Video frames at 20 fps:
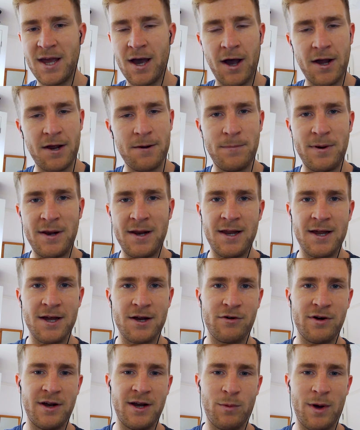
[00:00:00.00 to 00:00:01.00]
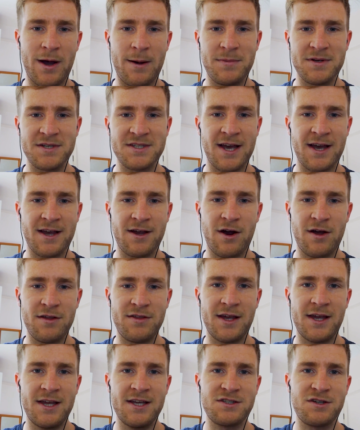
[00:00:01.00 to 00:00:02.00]
yeah, I completely agree. Wan-Bissaka, I
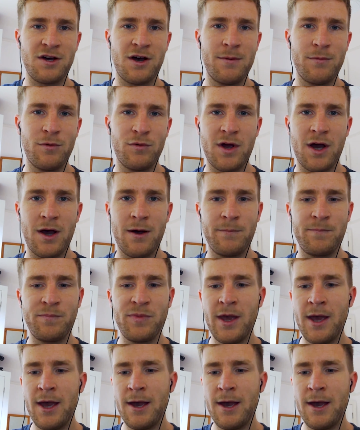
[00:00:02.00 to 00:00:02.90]
think his time will come.